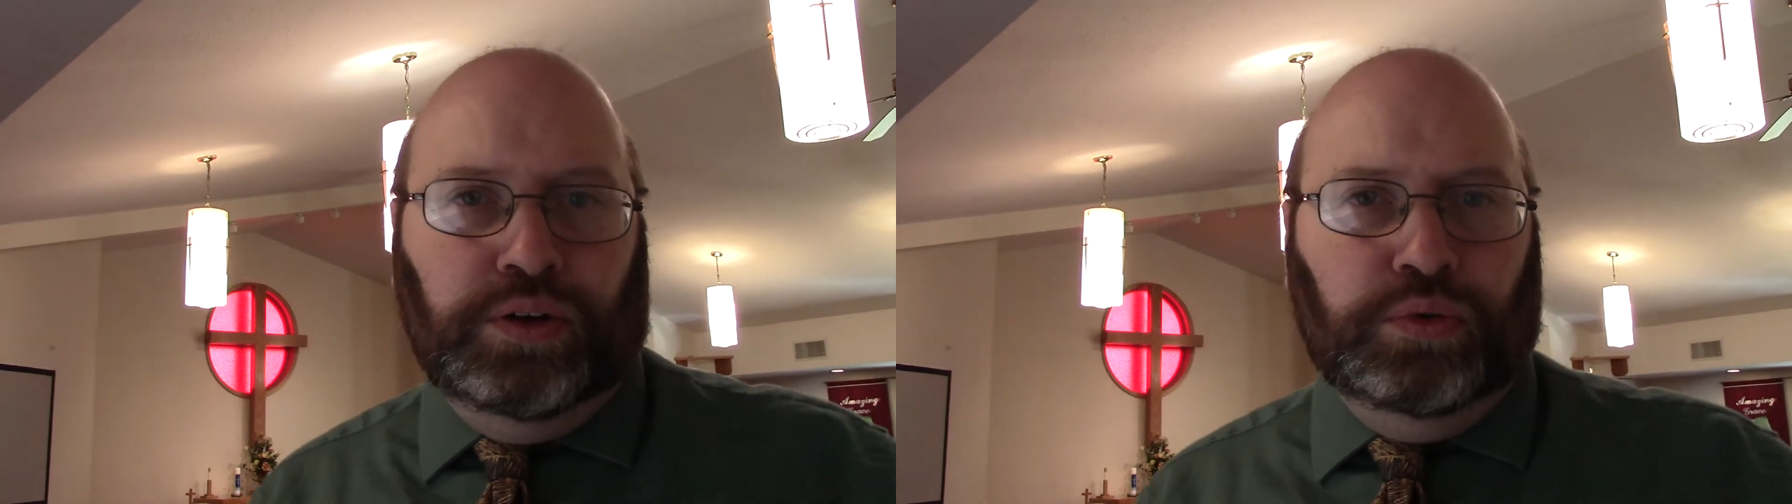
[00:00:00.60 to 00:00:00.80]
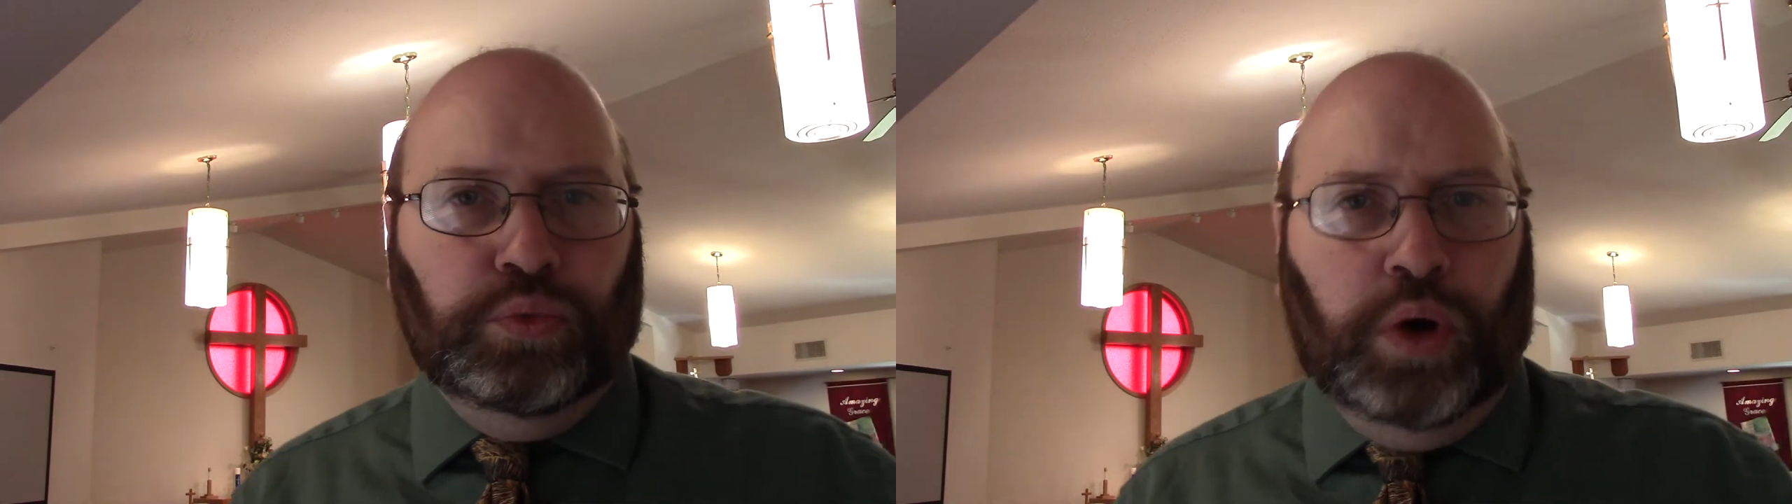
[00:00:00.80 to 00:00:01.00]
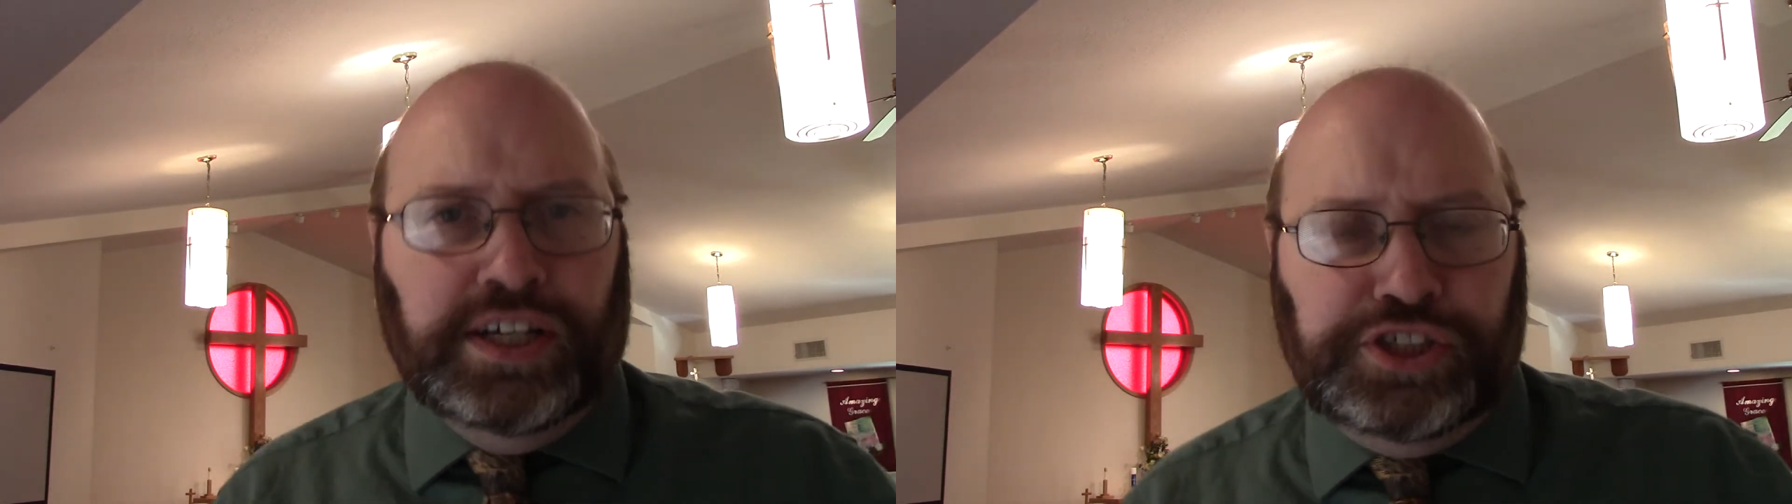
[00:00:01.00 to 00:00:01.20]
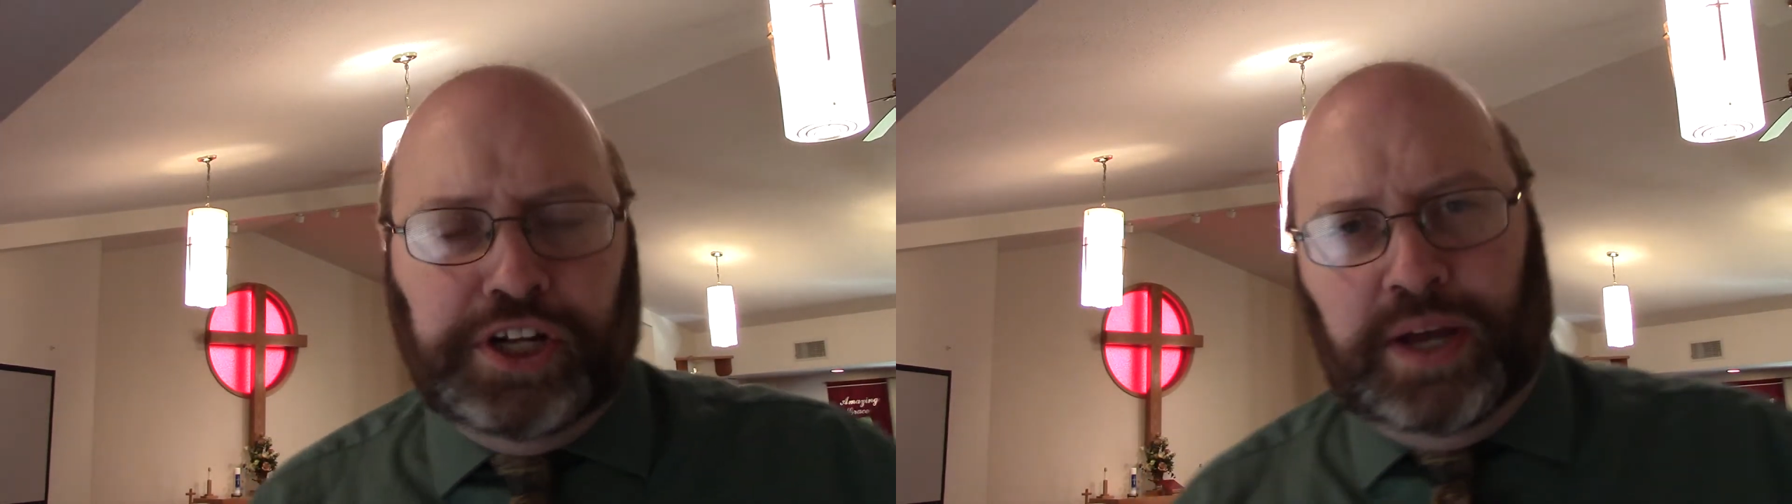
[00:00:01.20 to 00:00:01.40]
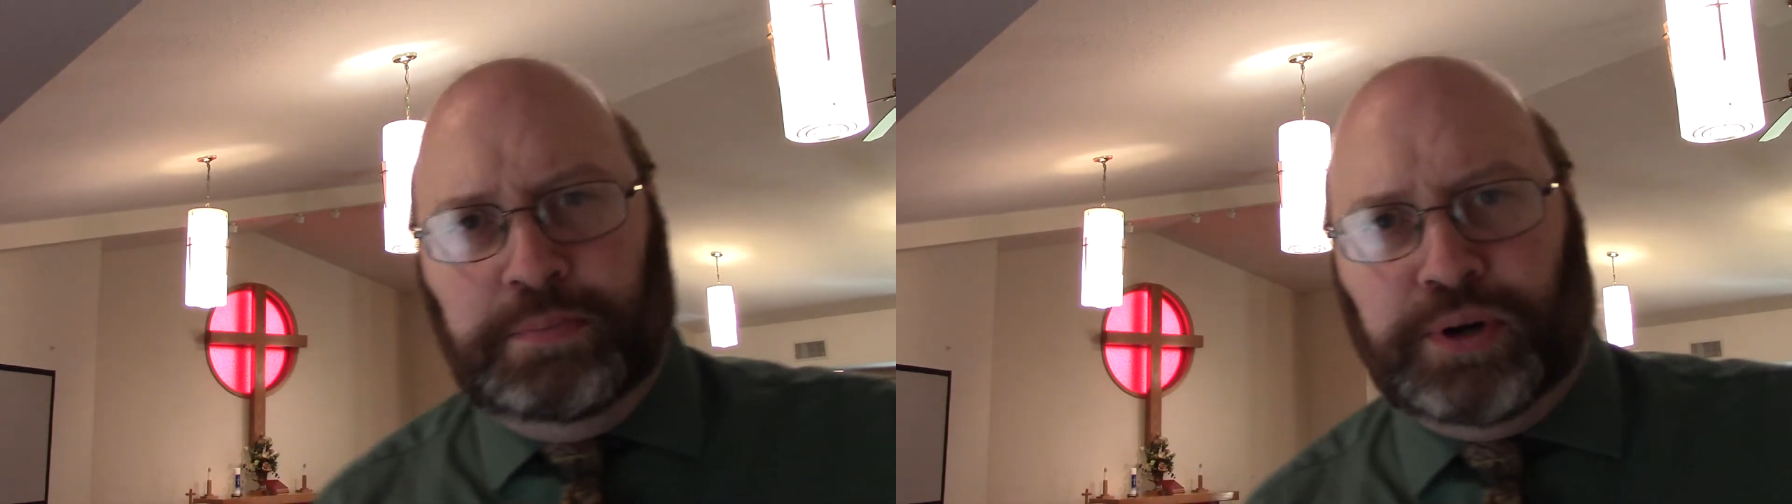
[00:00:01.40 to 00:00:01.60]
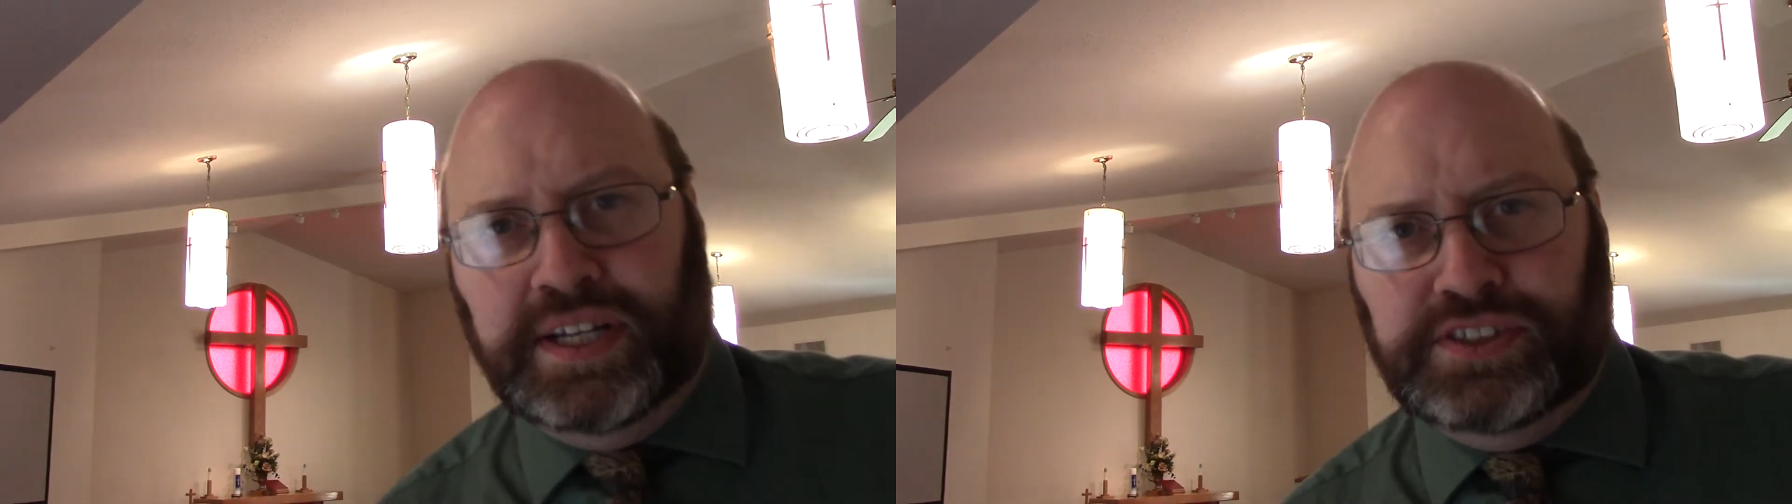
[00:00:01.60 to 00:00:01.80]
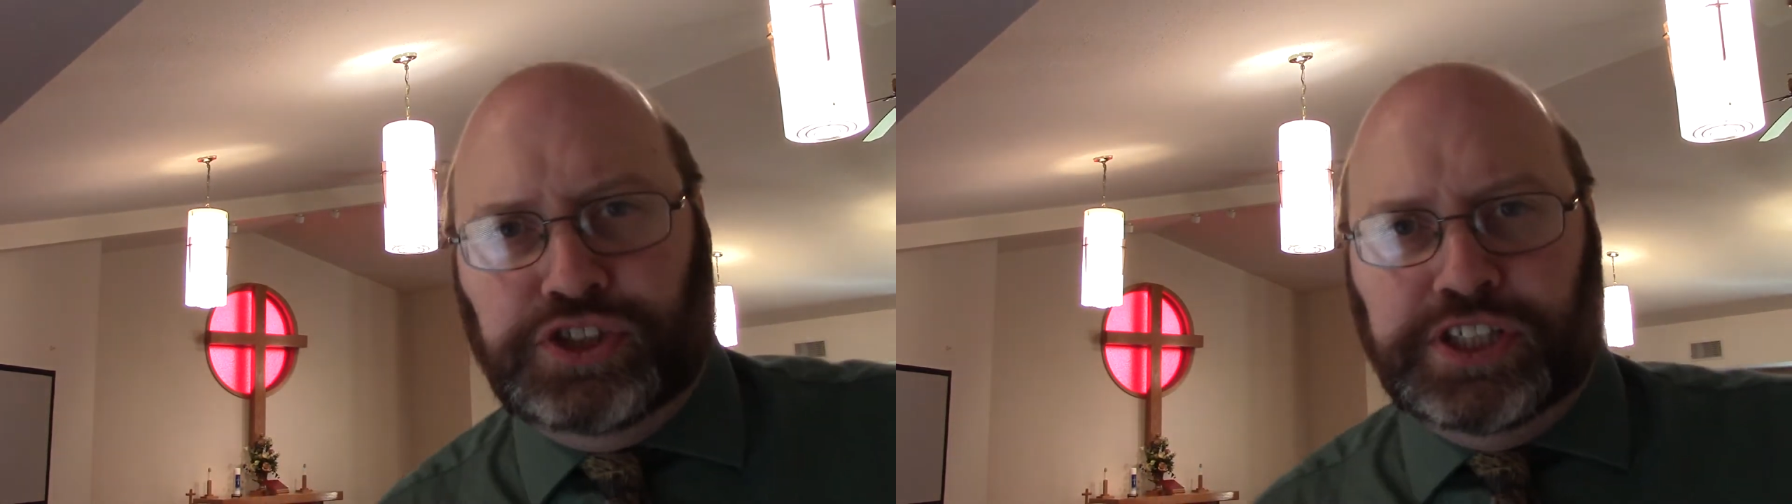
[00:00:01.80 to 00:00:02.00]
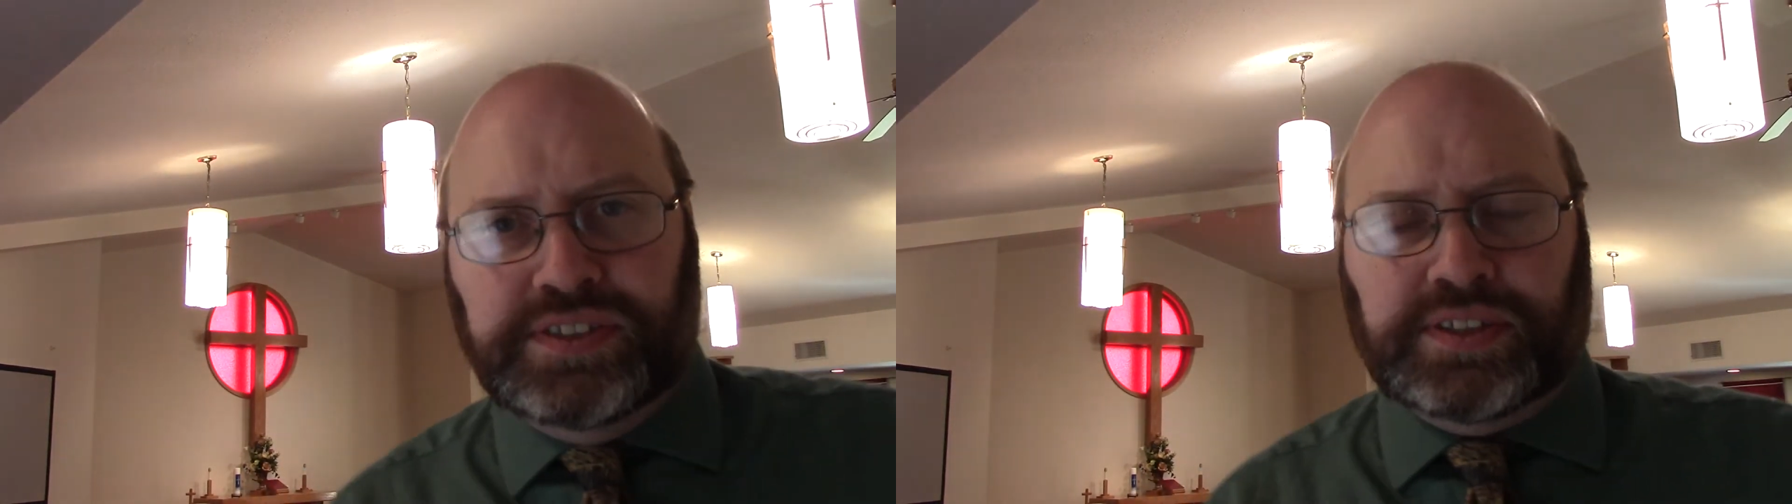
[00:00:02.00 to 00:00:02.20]
Why should I praise
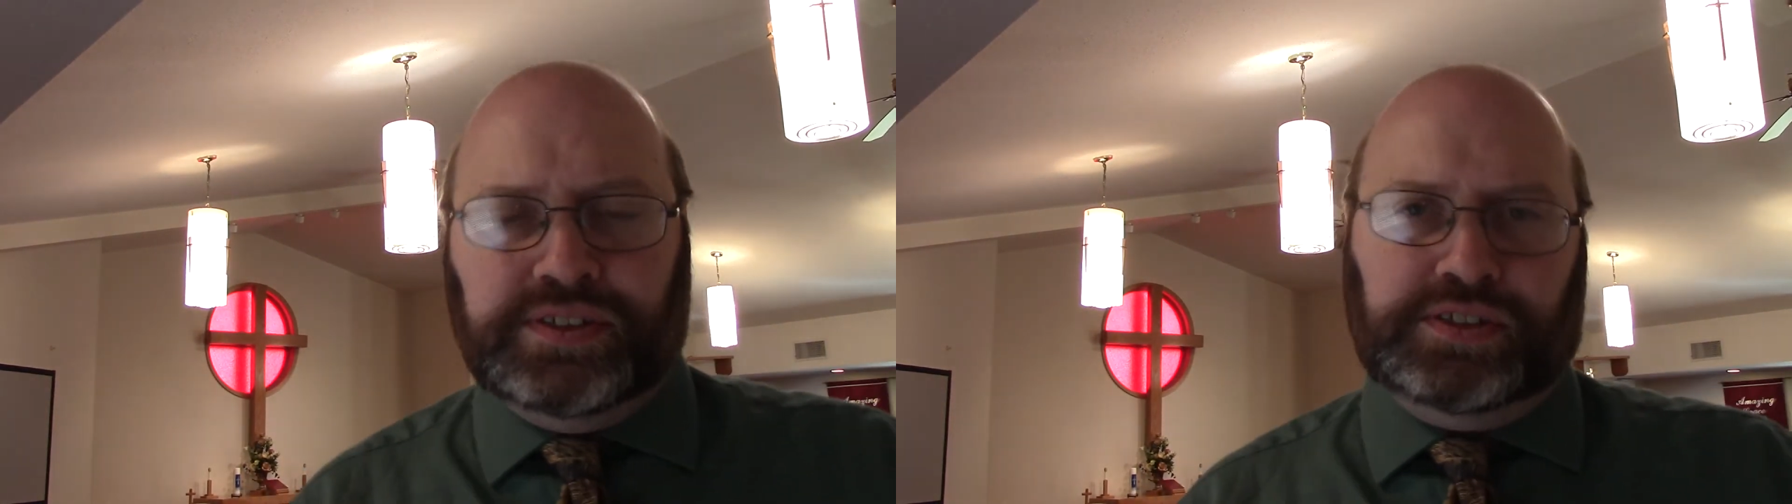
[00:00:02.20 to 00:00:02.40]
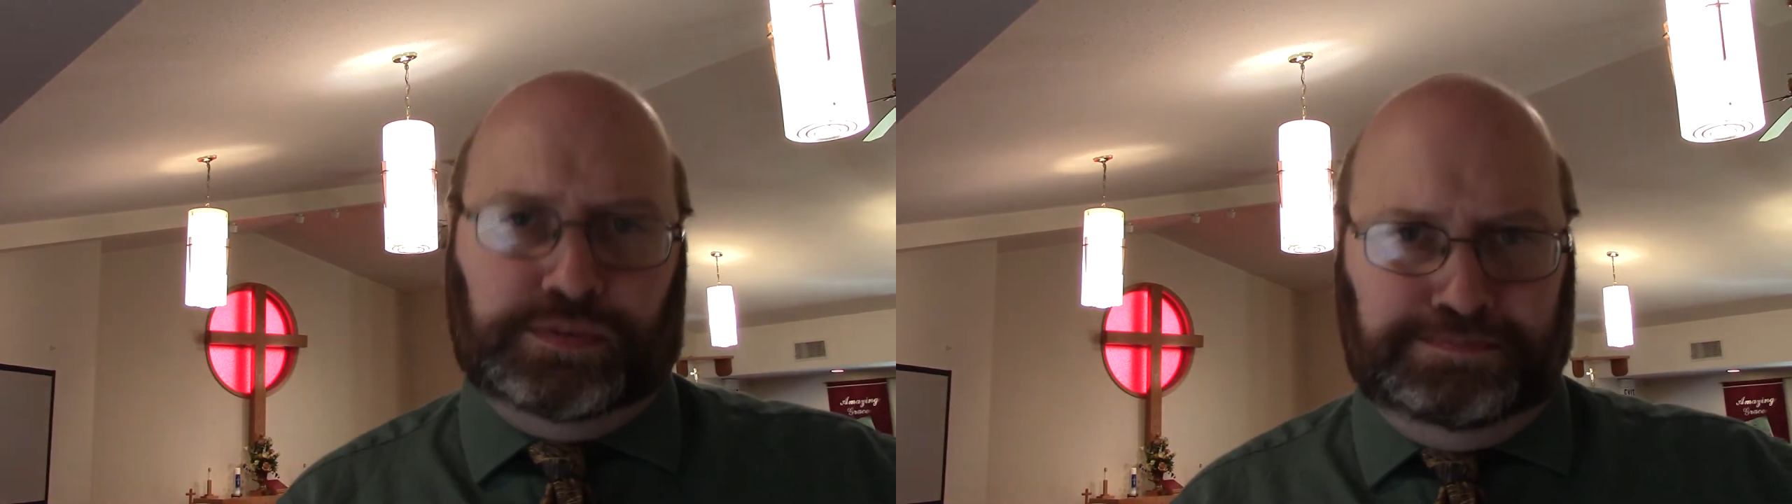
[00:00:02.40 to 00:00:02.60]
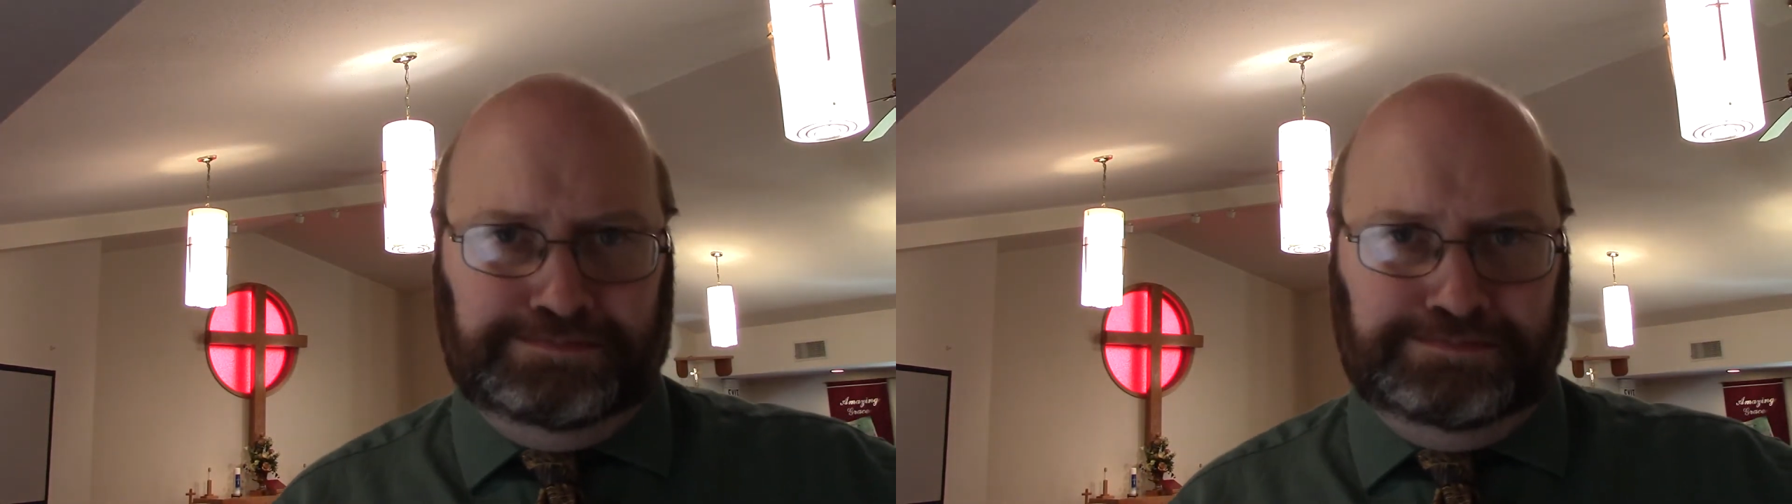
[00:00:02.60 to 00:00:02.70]
Jesus?